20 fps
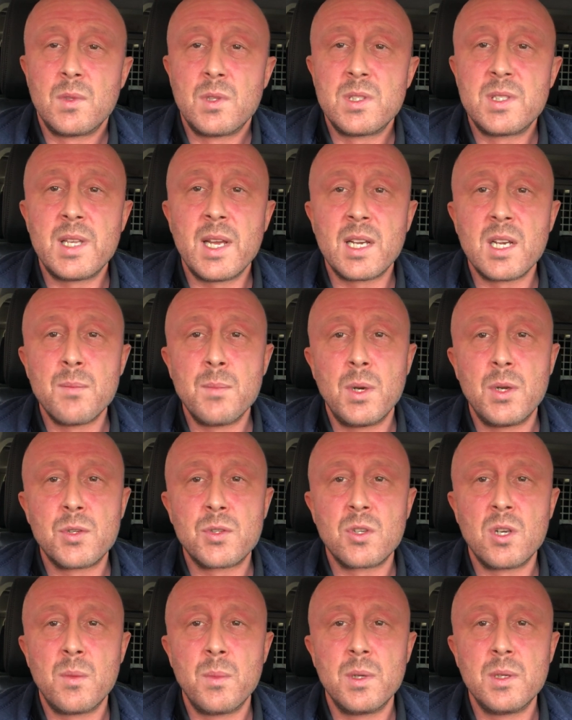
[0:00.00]
Second
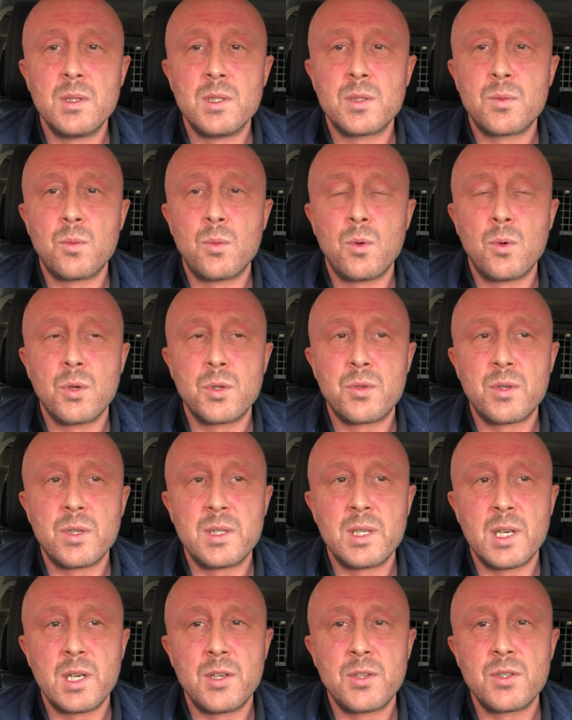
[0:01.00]
most common is water
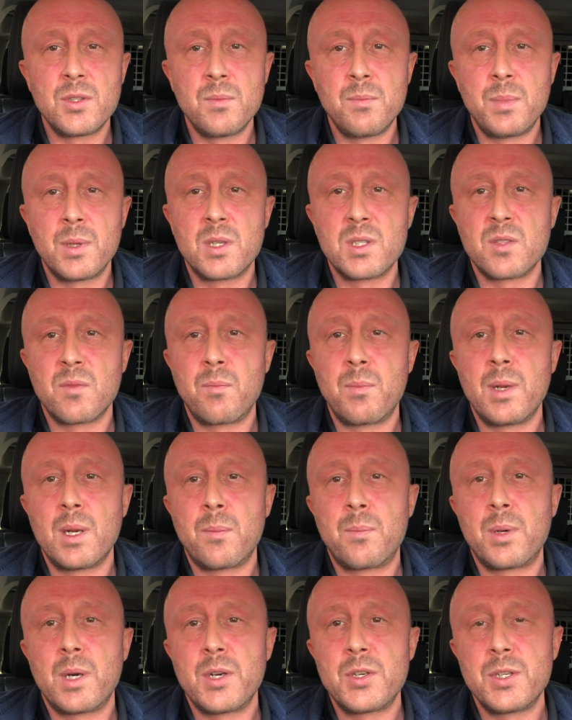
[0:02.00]
retention because of
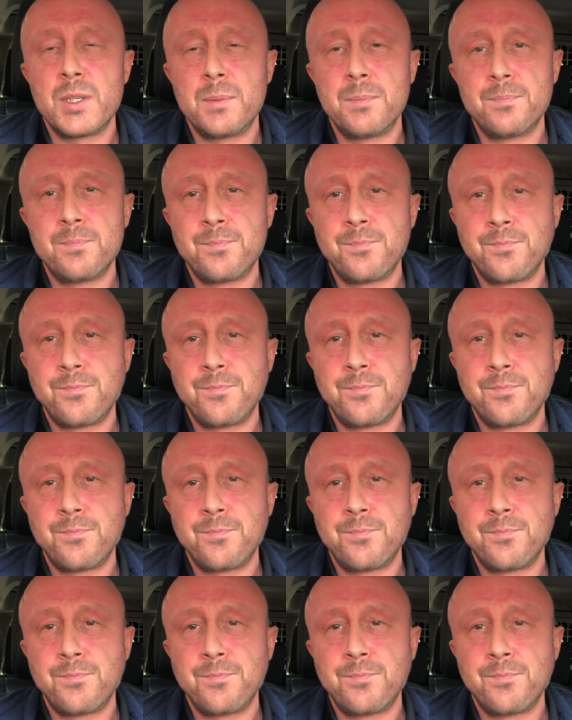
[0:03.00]
blood pressure.